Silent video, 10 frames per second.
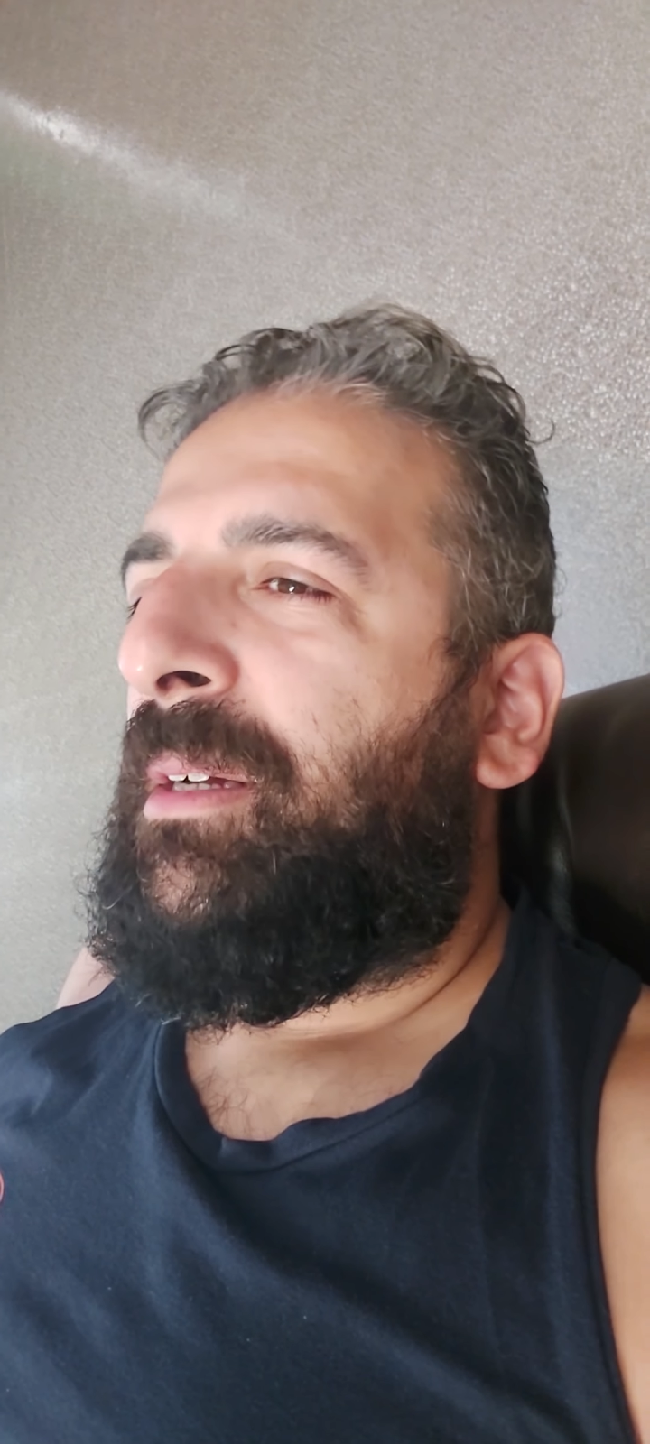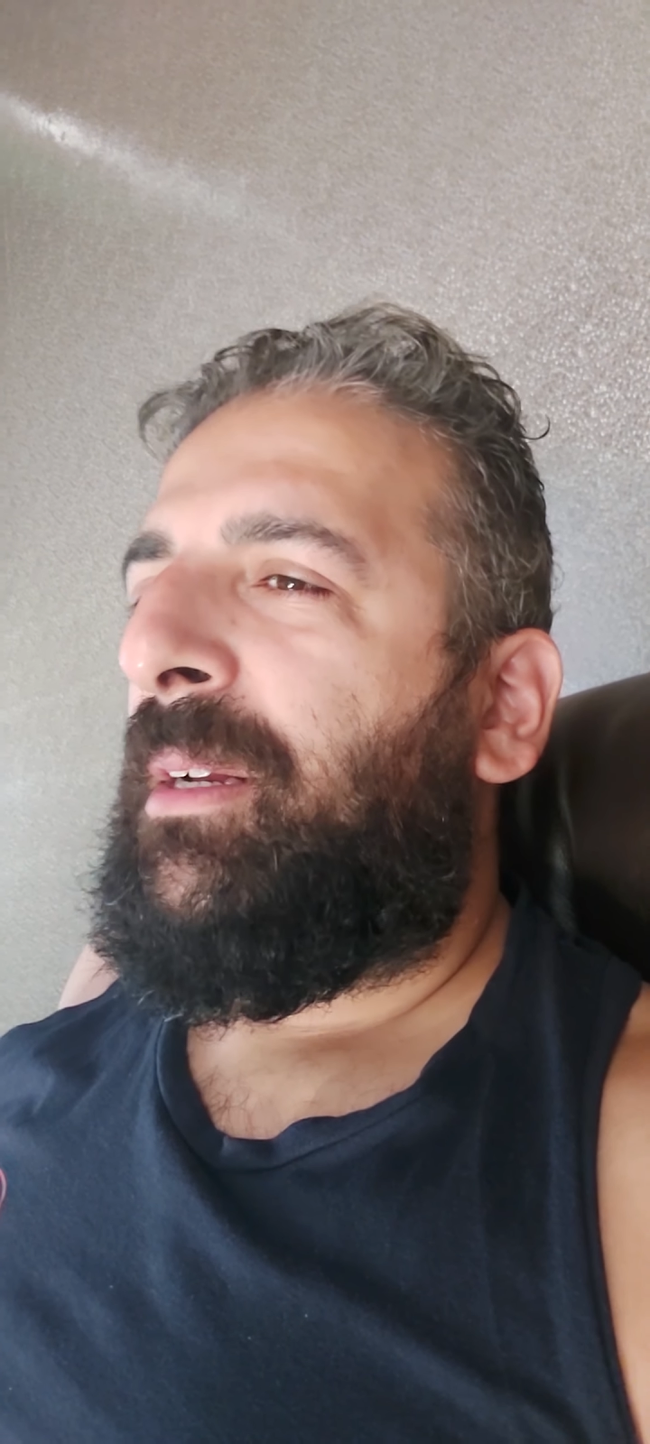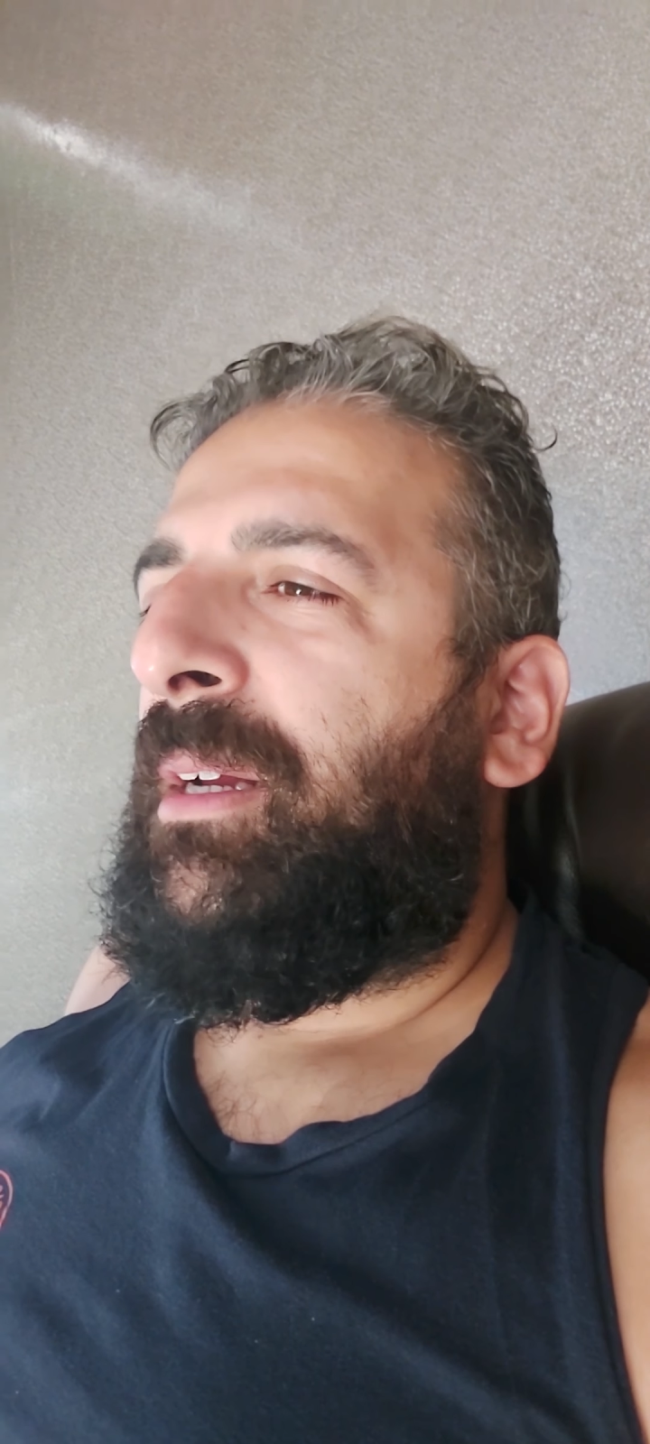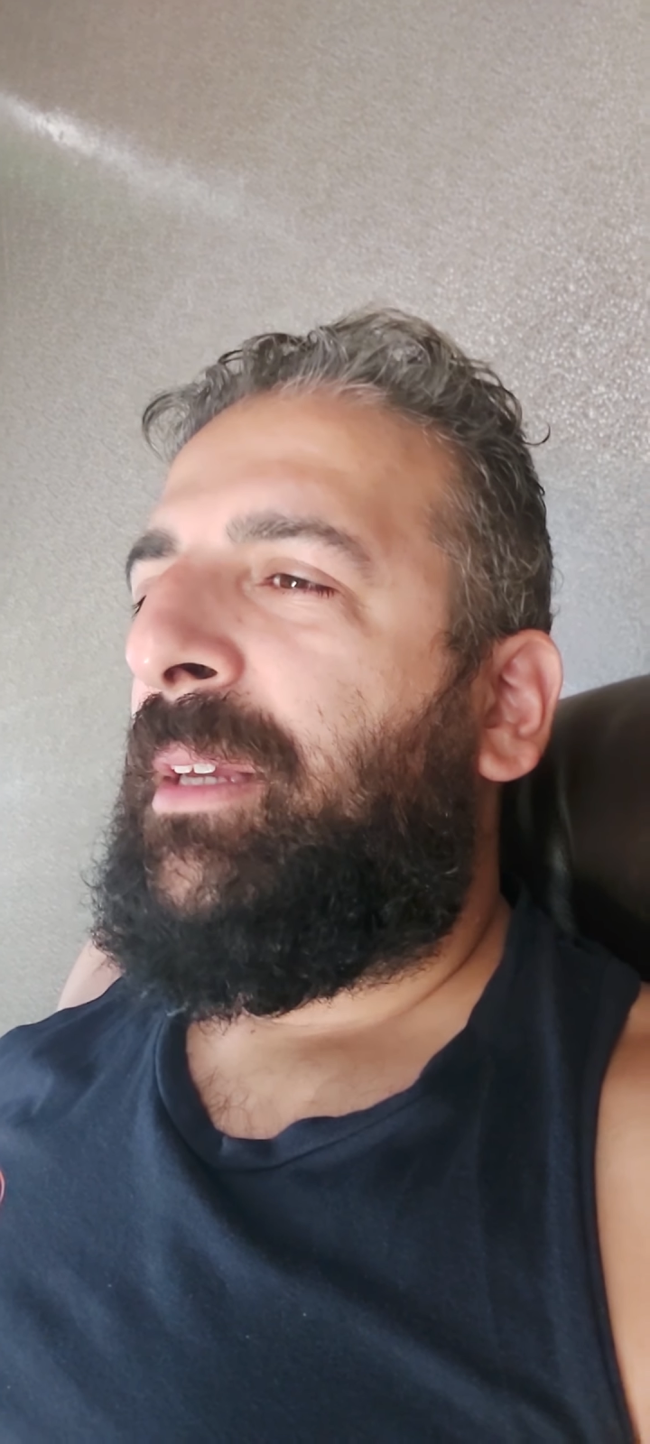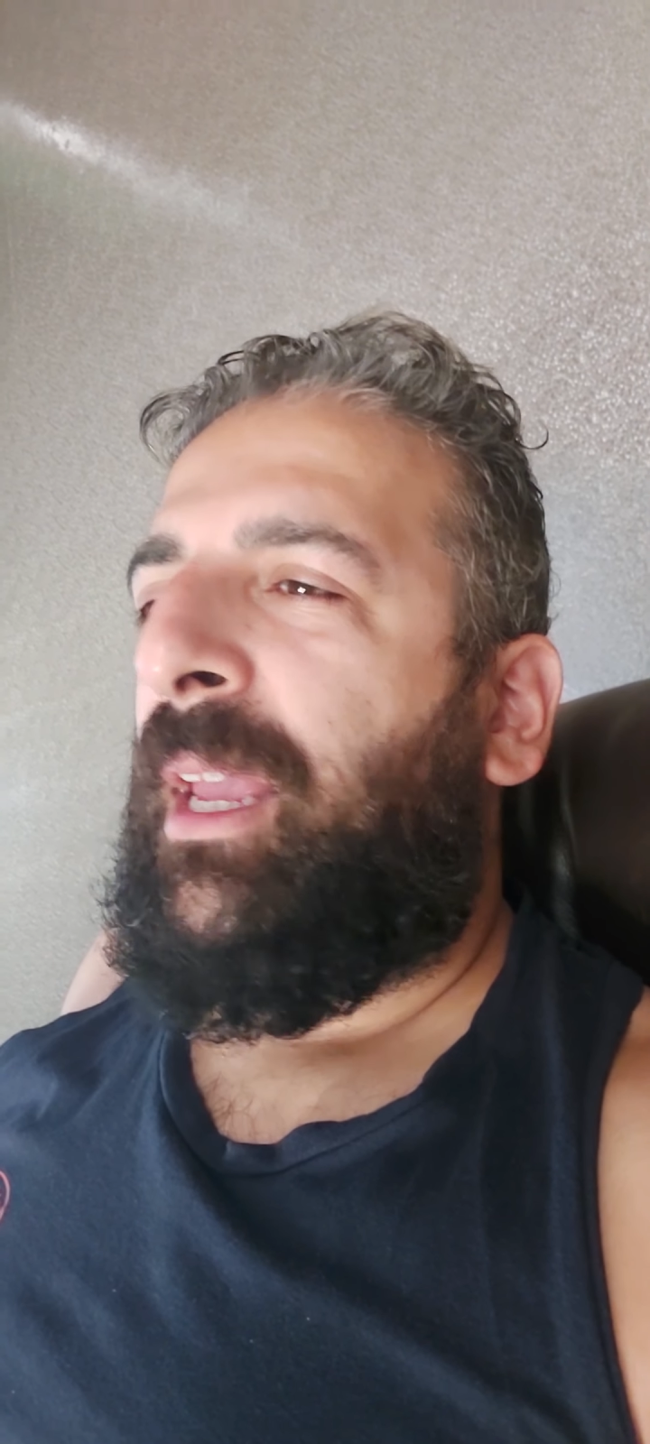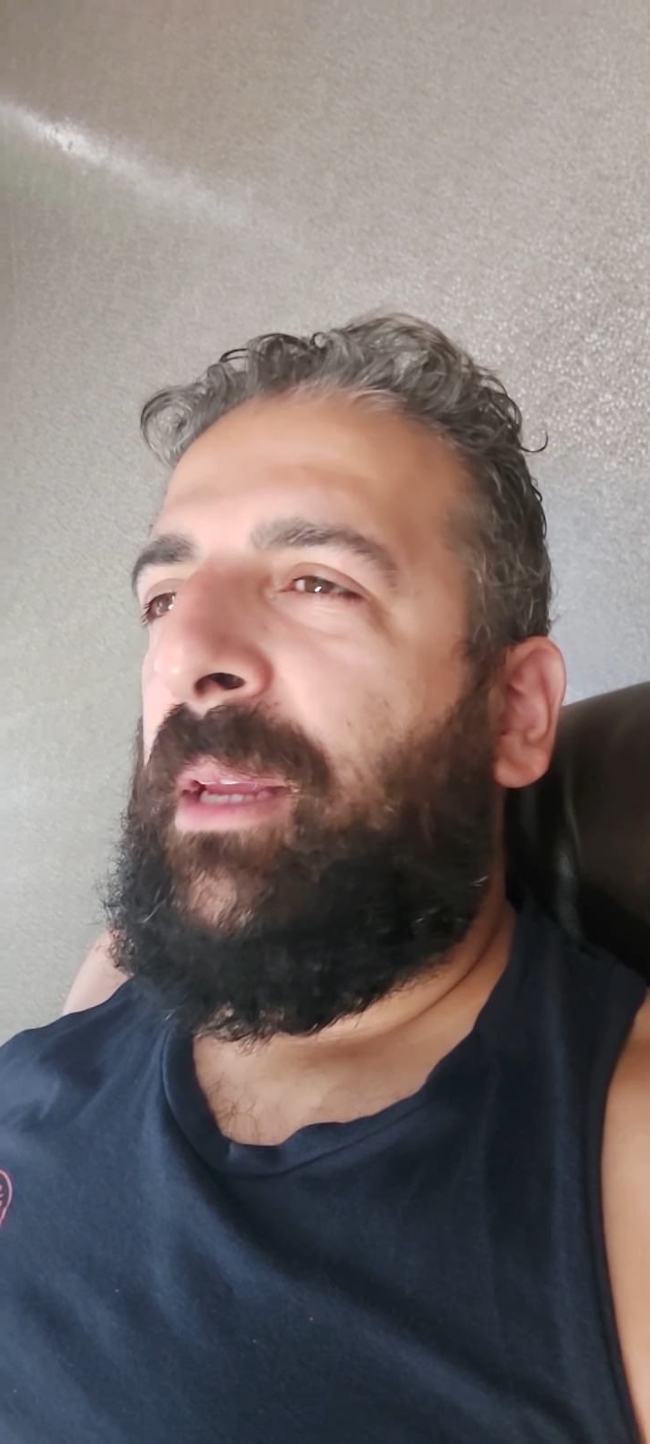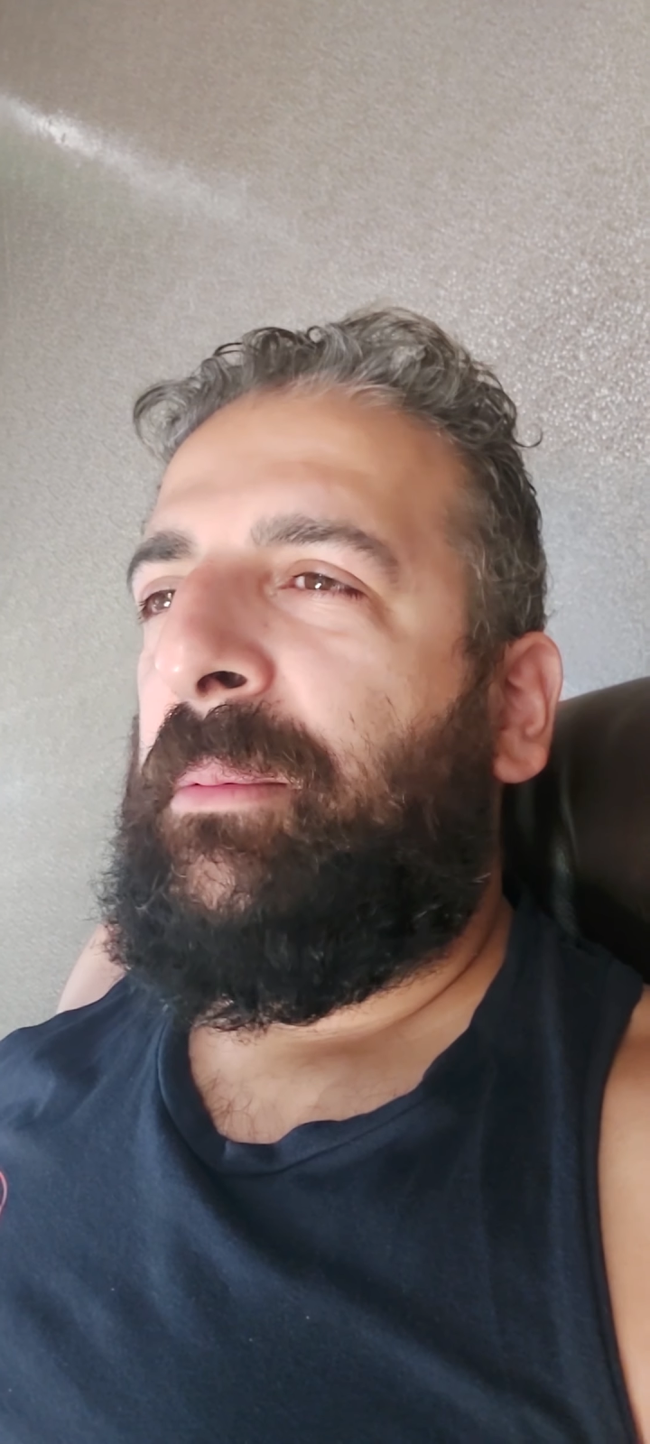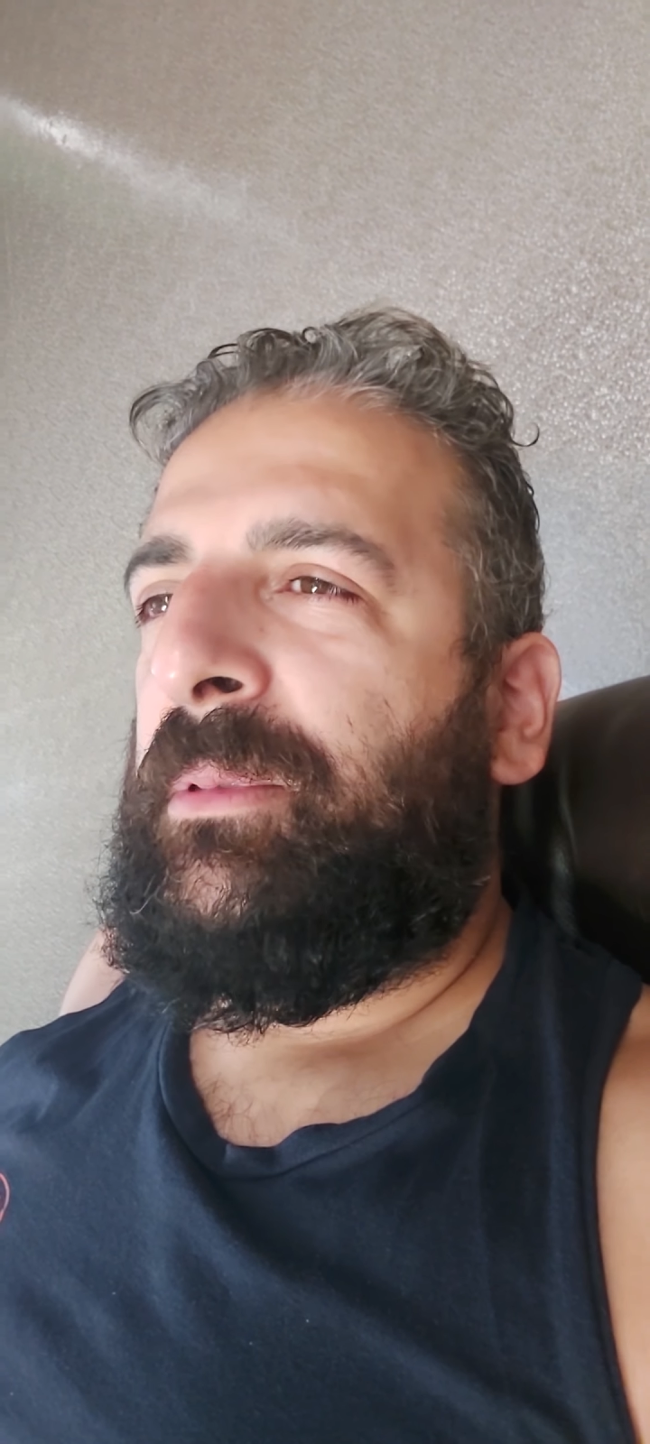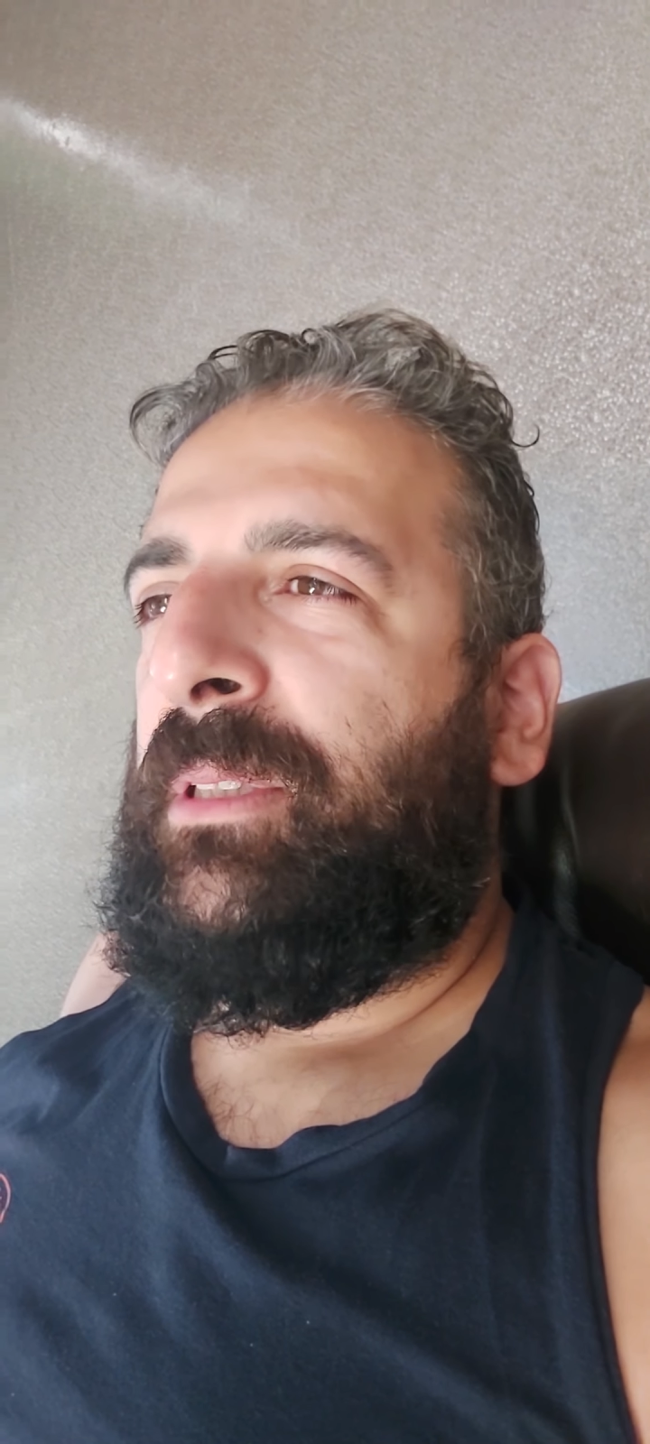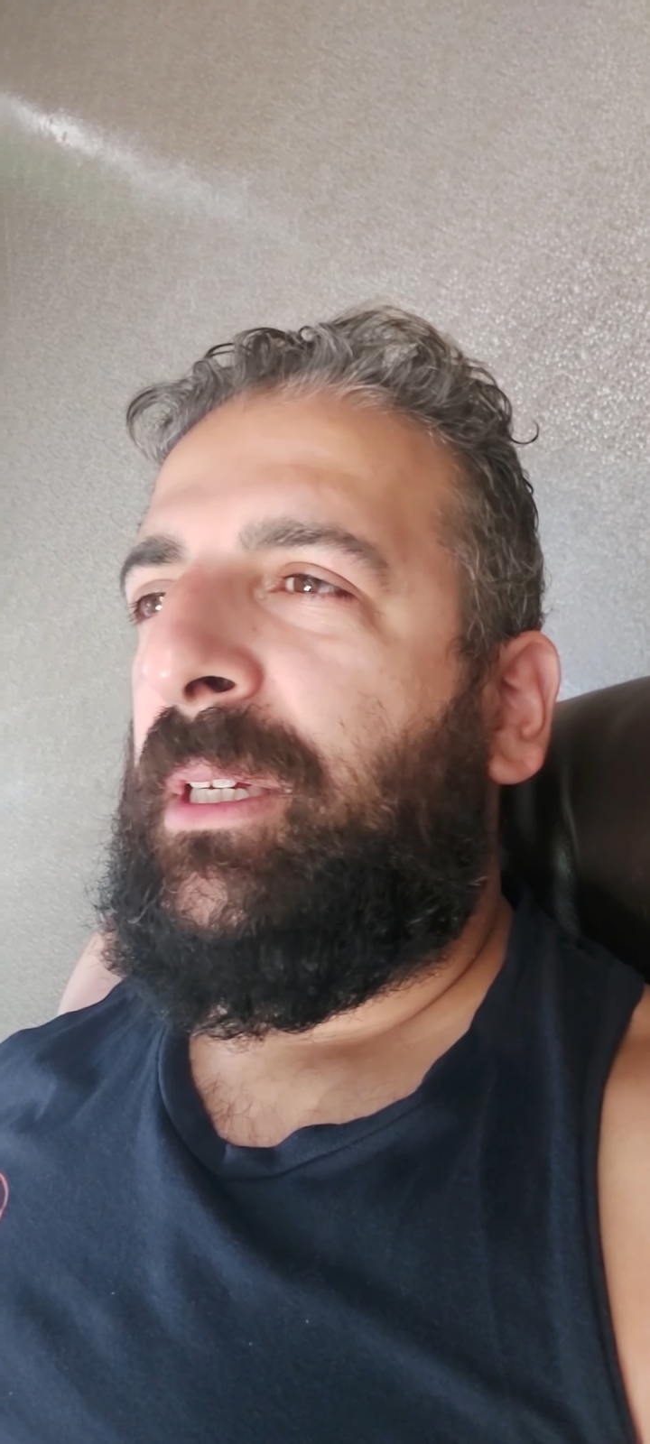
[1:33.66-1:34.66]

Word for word: I liked Games.